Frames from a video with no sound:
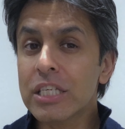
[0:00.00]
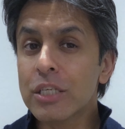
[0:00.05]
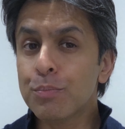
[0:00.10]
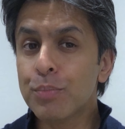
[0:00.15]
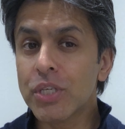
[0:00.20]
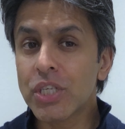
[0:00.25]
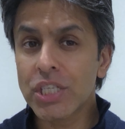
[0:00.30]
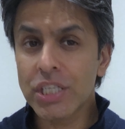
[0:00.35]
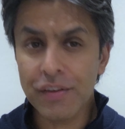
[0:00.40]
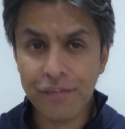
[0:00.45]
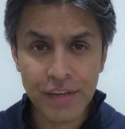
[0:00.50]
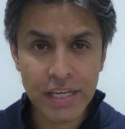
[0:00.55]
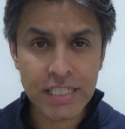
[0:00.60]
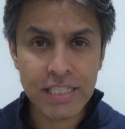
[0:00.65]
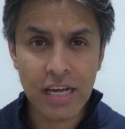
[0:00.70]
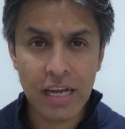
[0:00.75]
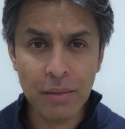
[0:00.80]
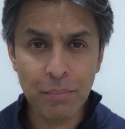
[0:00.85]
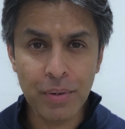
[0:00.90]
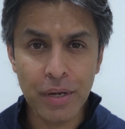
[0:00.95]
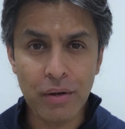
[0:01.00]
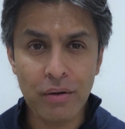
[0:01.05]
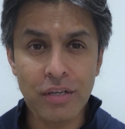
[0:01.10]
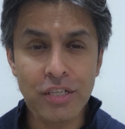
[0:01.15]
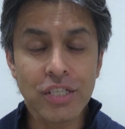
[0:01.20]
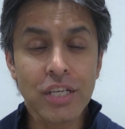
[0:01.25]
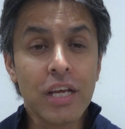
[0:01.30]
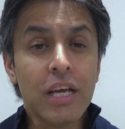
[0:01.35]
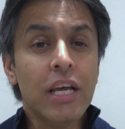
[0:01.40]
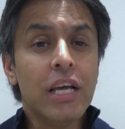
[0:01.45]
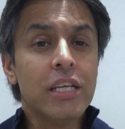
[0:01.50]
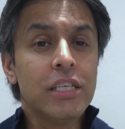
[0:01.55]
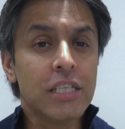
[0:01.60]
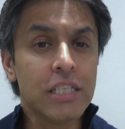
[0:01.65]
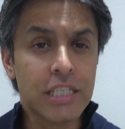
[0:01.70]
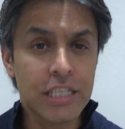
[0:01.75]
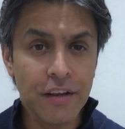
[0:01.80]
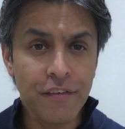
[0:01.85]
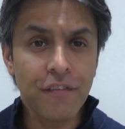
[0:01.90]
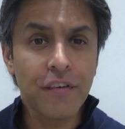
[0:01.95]
specific time periods to
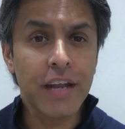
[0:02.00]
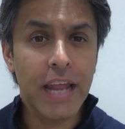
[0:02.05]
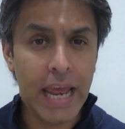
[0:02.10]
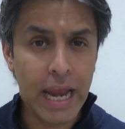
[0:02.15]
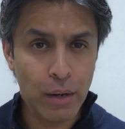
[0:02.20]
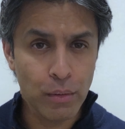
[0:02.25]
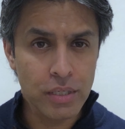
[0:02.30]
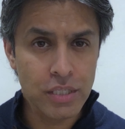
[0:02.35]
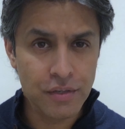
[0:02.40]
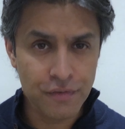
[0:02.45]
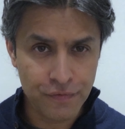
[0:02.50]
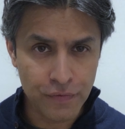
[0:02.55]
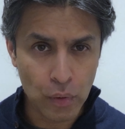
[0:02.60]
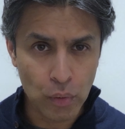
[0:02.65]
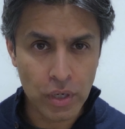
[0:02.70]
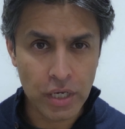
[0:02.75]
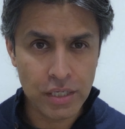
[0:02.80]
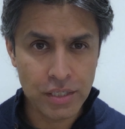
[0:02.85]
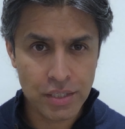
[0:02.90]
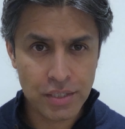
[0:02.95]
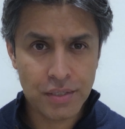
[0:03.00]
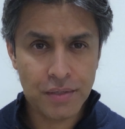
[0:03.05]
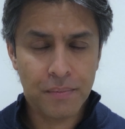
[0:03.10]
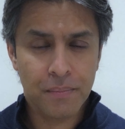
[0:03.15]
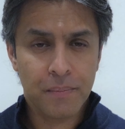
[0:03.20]
different areas of focus.